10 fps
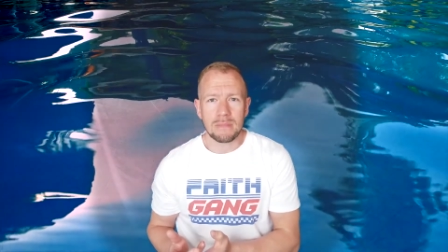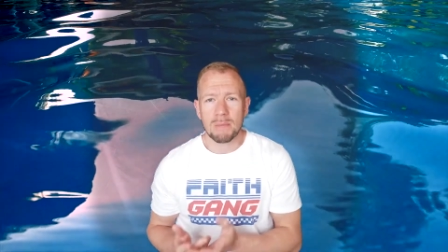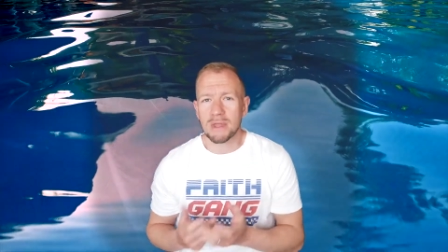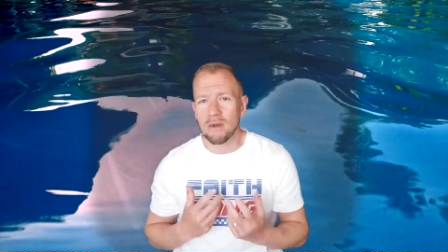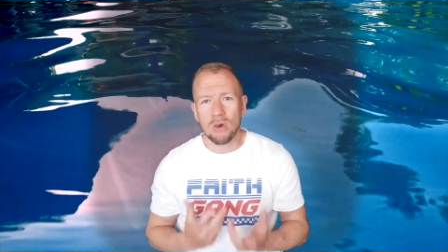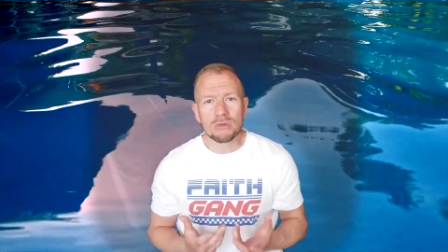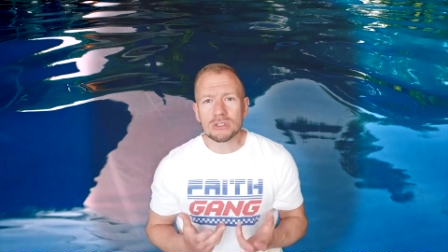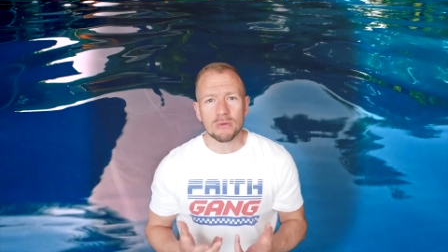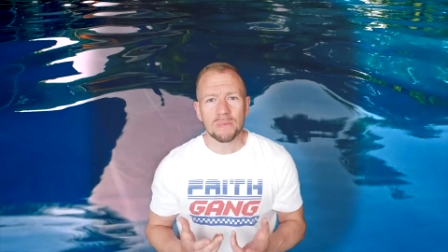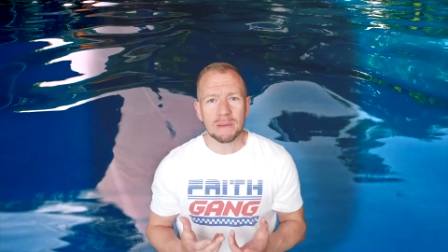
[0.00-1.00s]
But there are
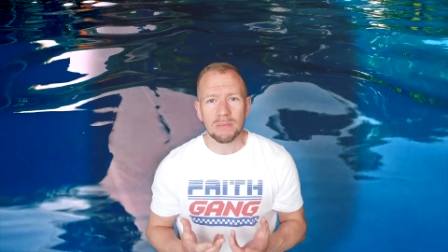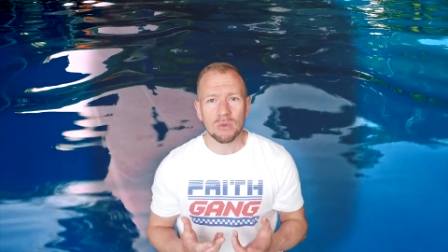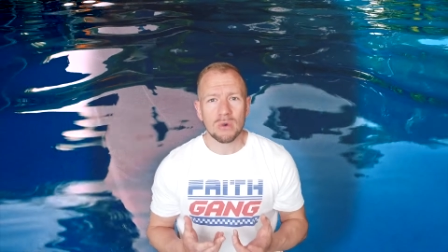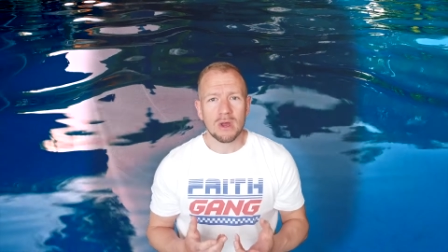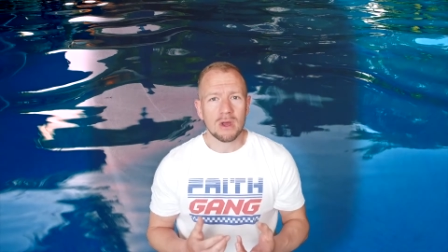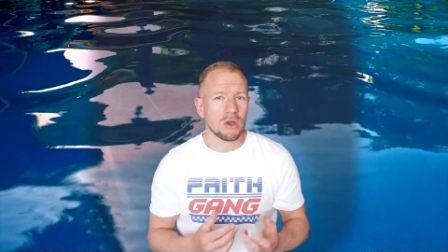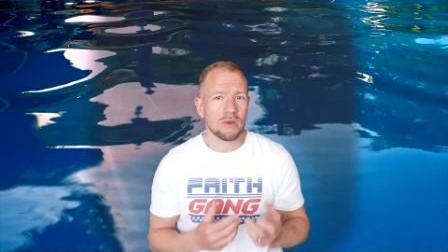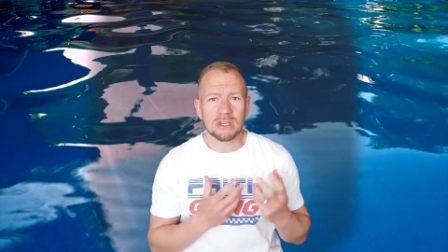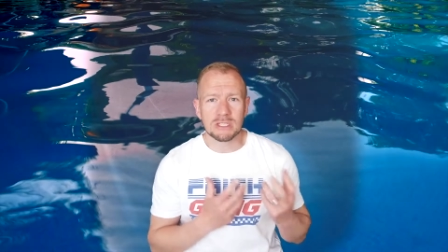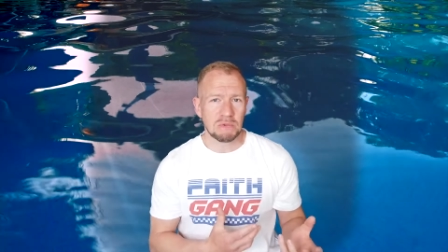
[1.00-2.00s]
also people
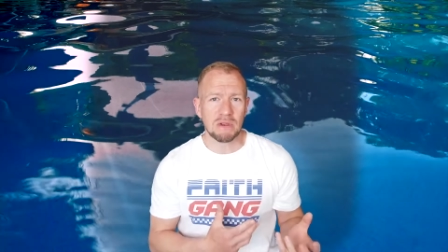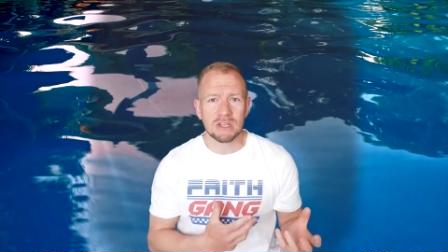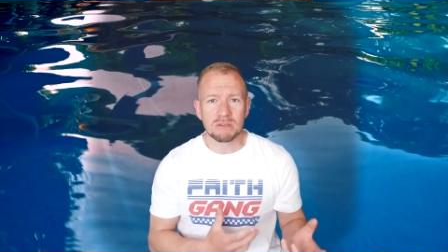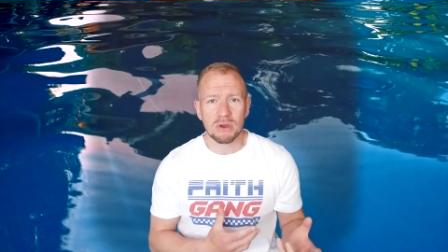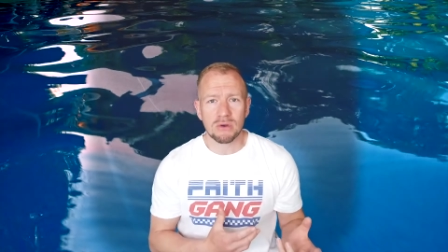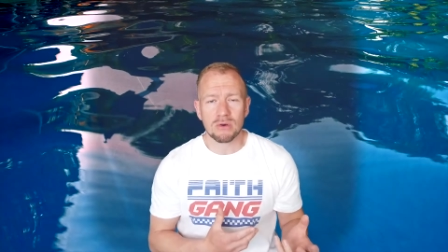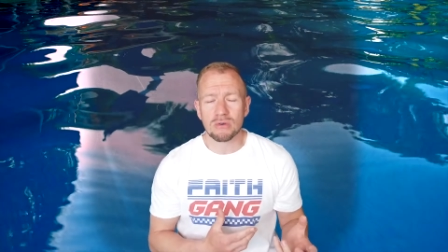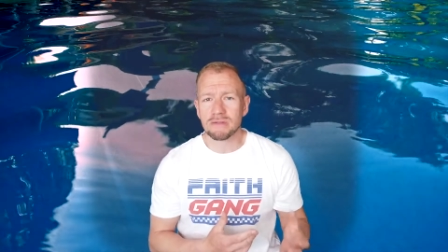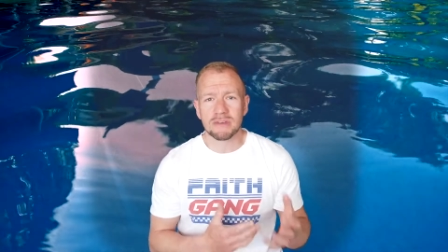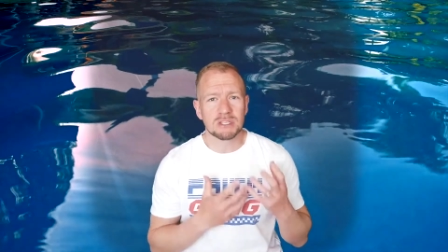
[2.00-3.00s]
who experience
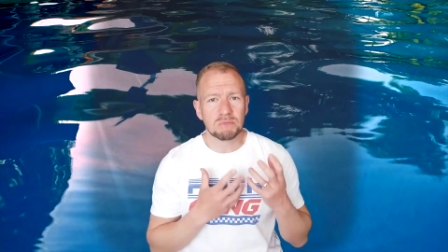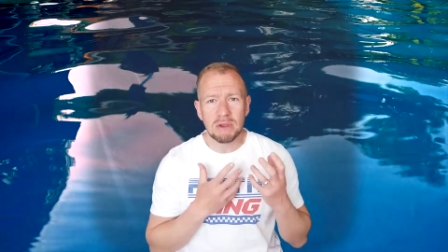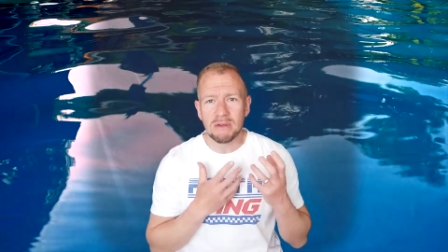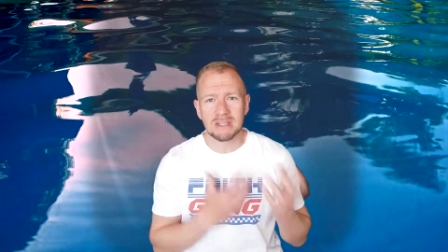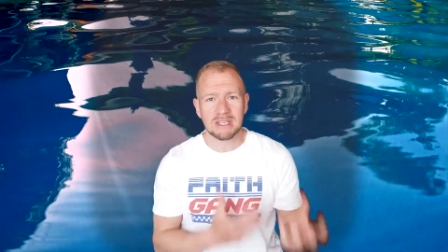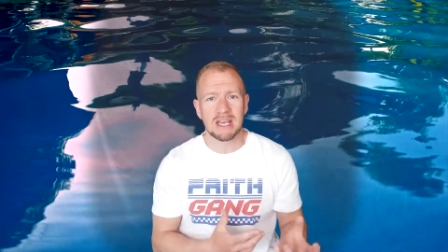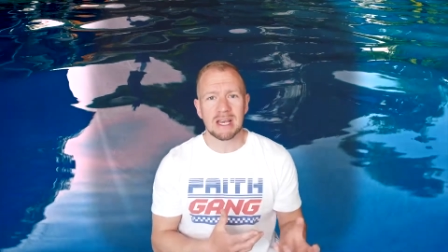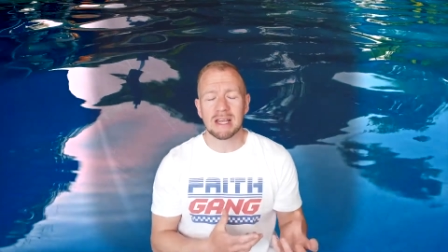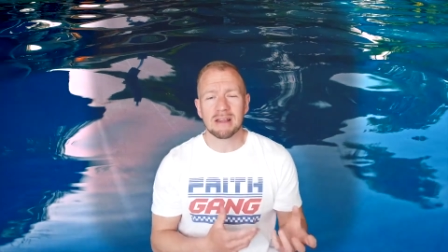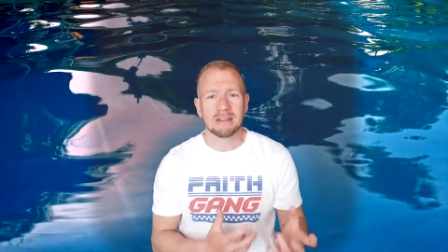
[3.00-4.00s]
miracles, who experience
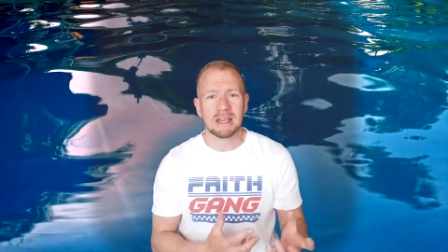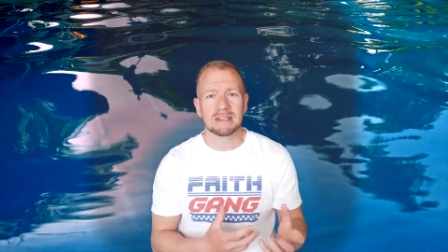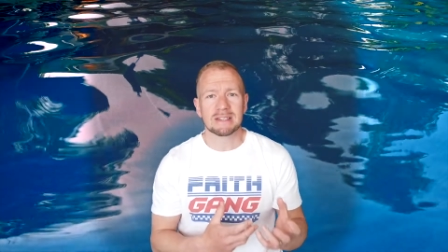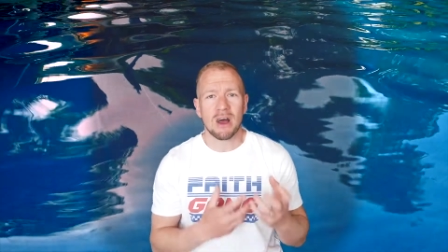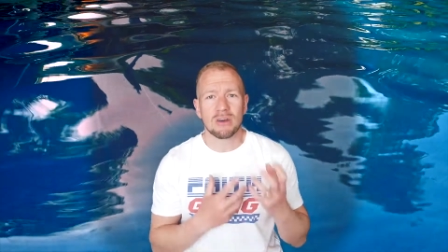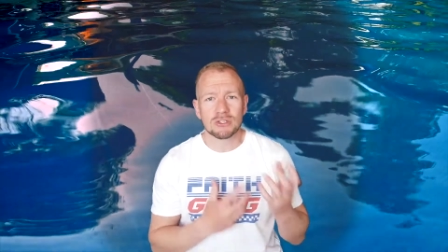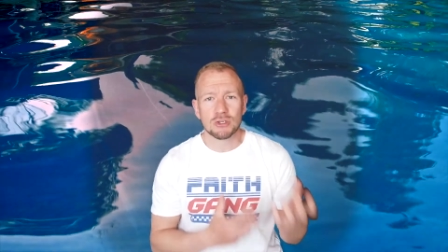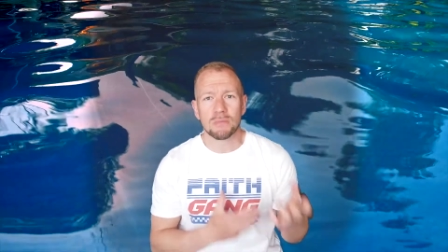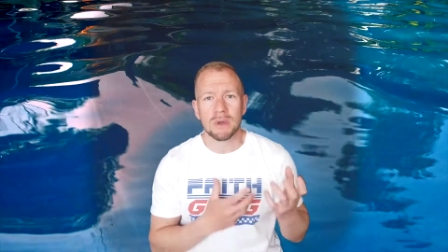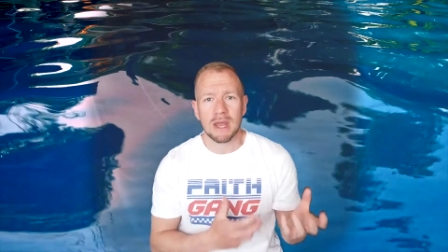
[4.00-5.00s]
healing, things that are
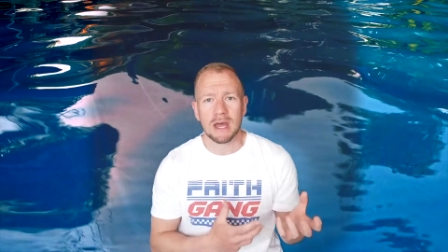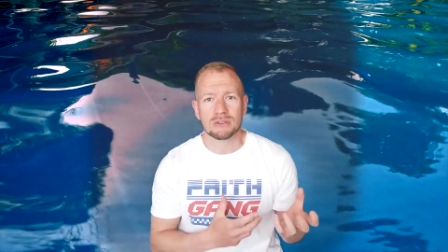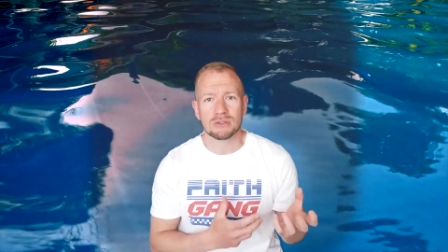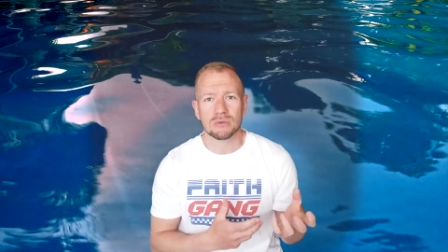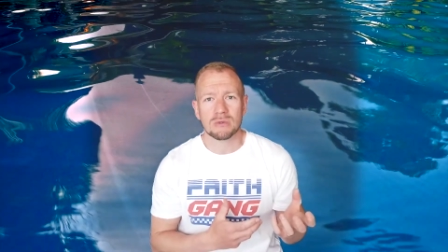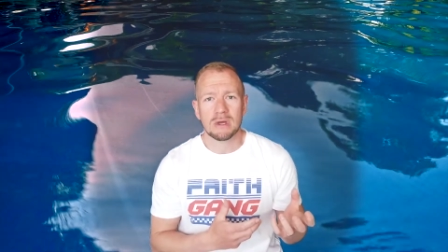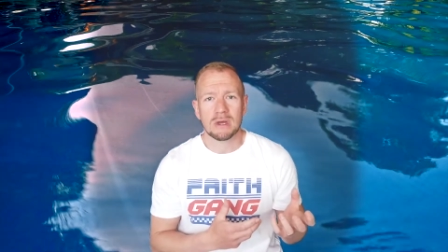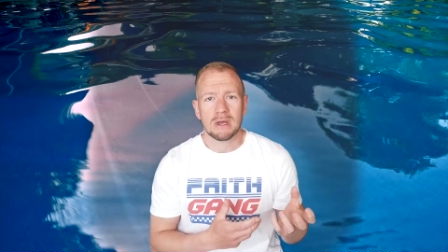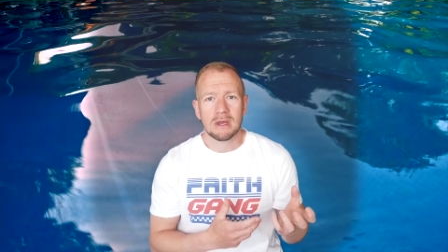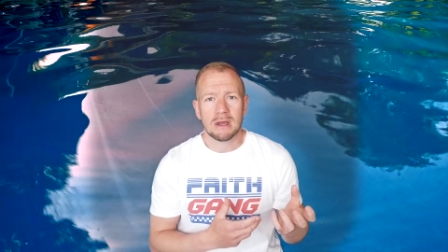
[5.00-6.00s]
supernatural,
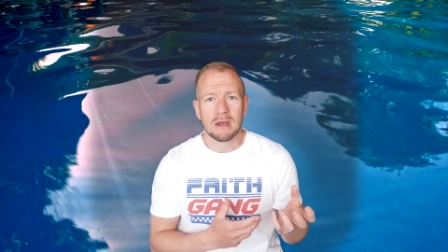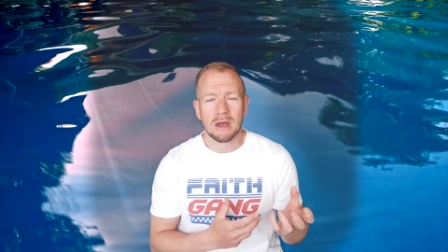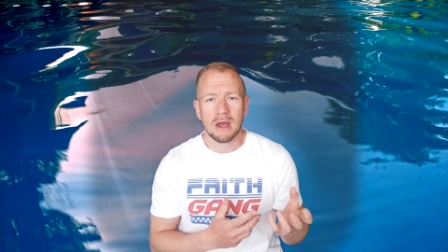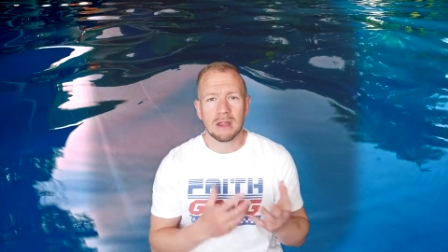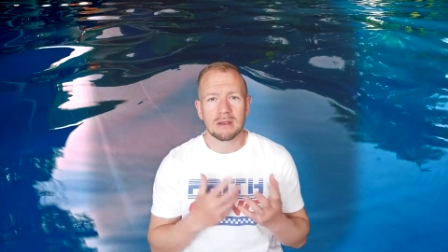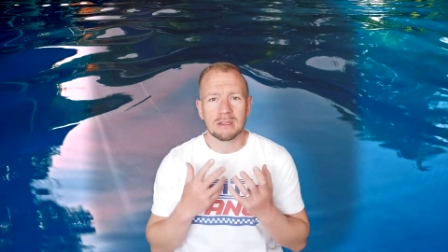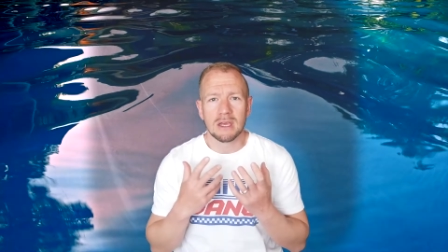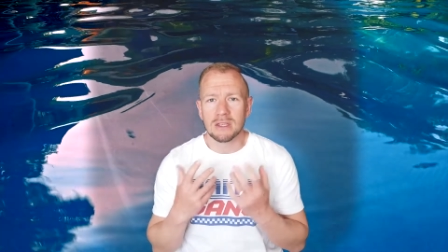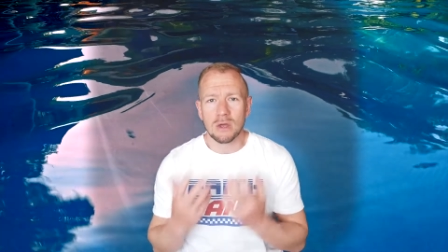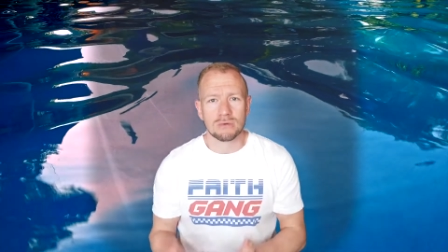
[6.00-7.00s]
and
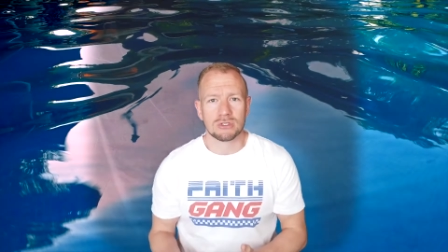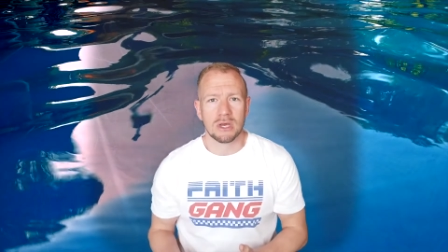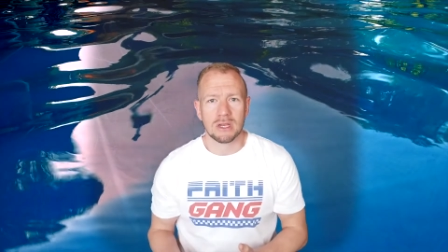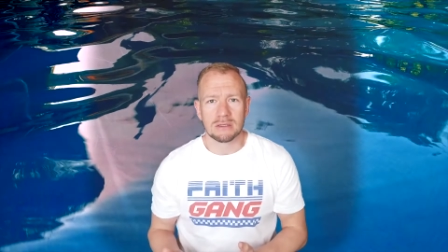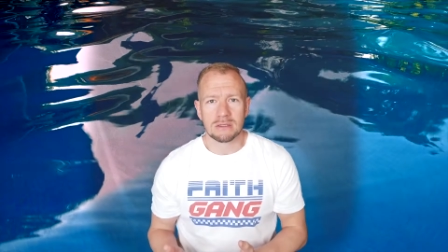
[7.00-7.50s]
they don't change.